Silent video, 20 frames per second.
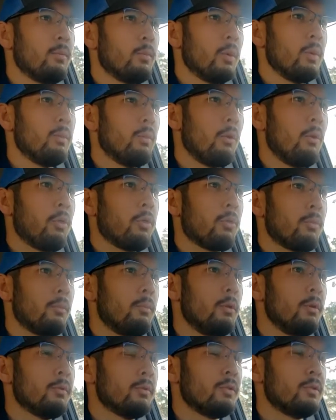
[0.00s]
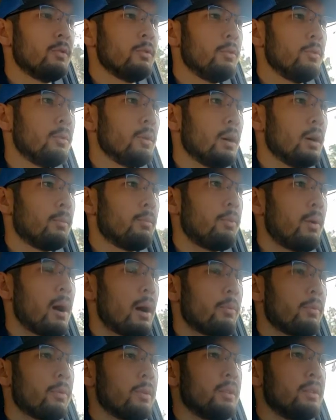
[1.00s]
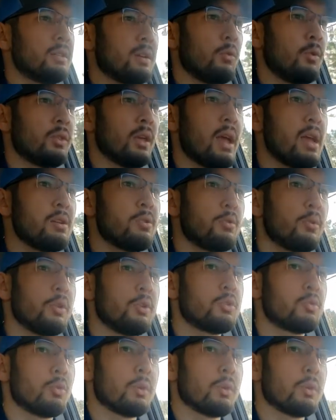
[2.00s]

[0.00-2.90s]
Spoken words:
both moving to properties and with acreage.